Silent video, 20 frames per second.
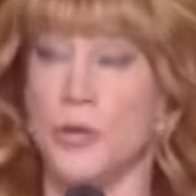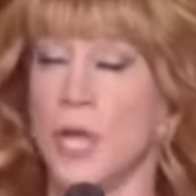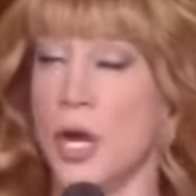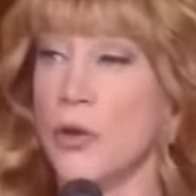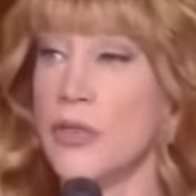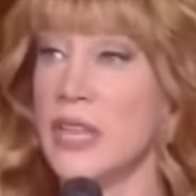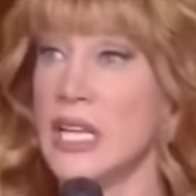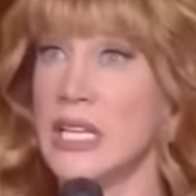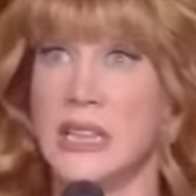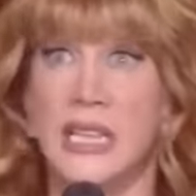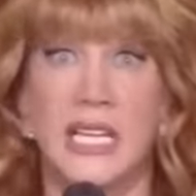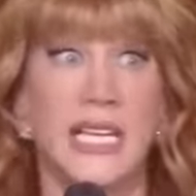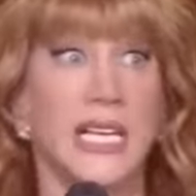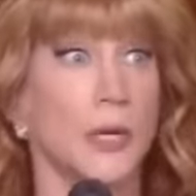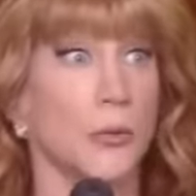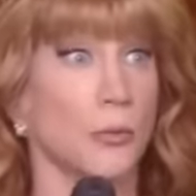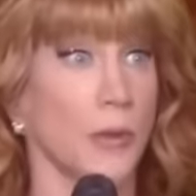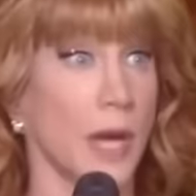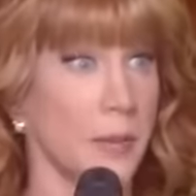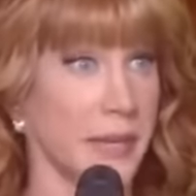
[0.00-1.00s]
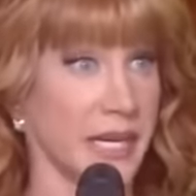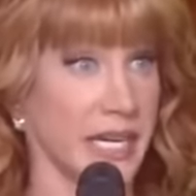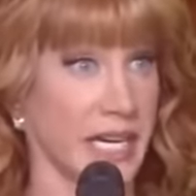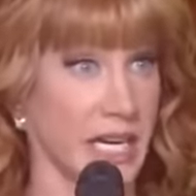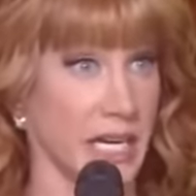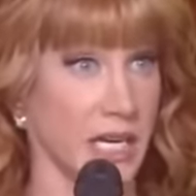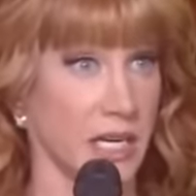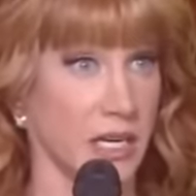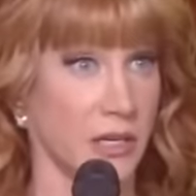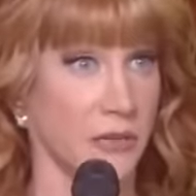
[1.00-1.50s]
you know that Leah
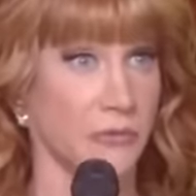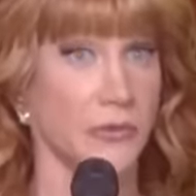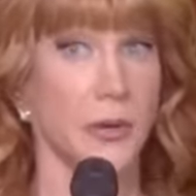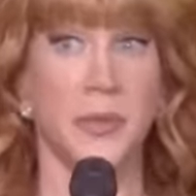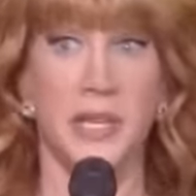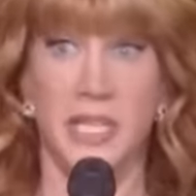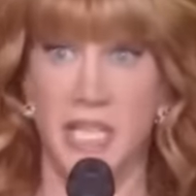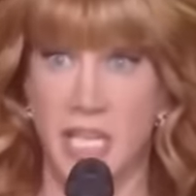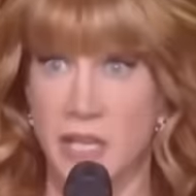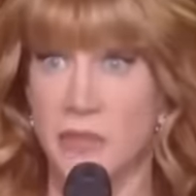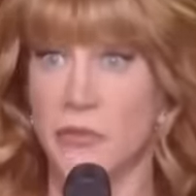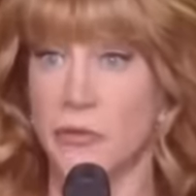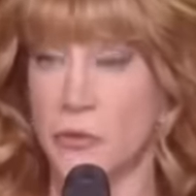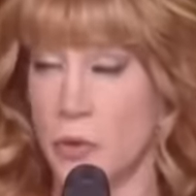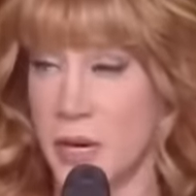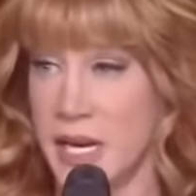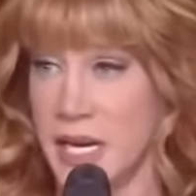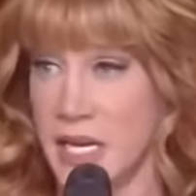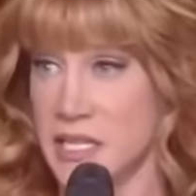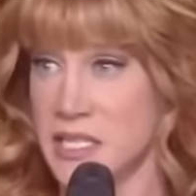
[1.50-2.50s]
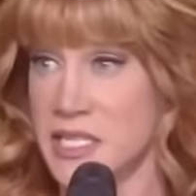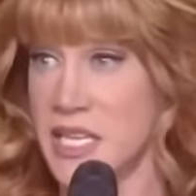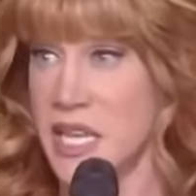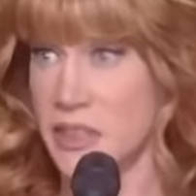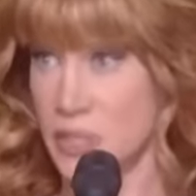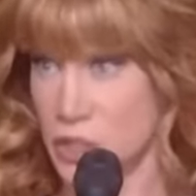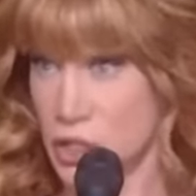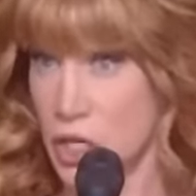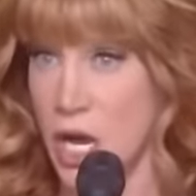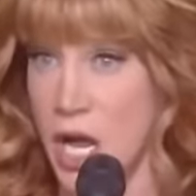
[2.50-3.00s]
Remini from The King of Queens
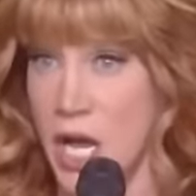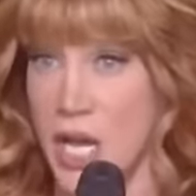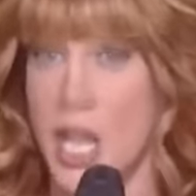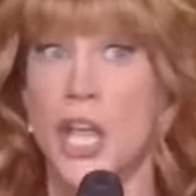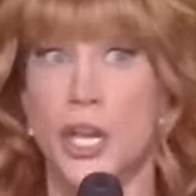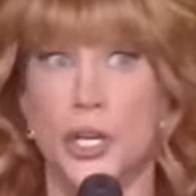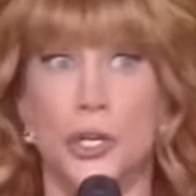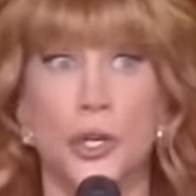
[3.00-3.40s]
and The Talk,